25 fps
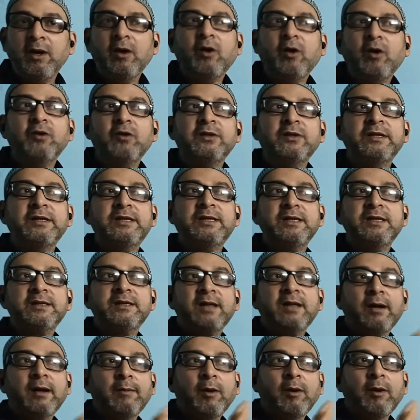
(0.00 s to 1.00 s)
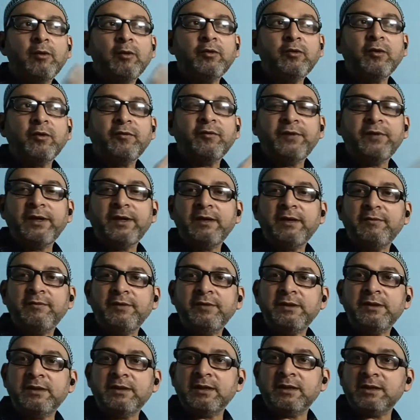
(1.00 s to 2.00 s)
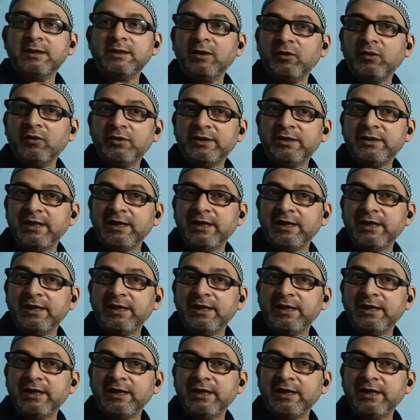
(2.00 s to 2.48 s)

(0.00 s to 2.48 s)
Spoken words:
Or this is the amount of heat which does not